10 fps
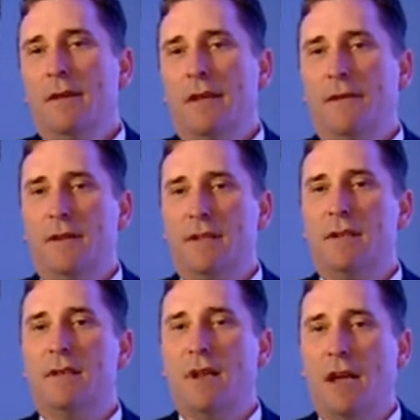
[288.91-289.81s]
If it's an
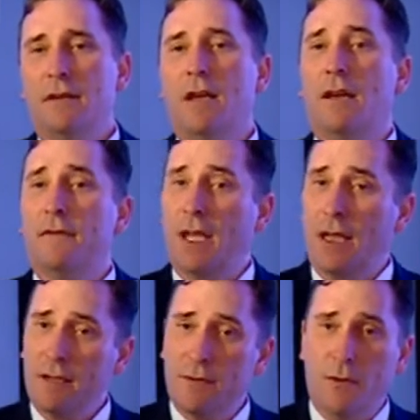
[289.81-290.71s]
assigned kind of
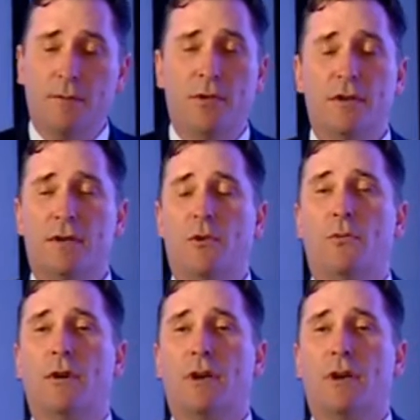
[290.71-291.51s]
case where the person will work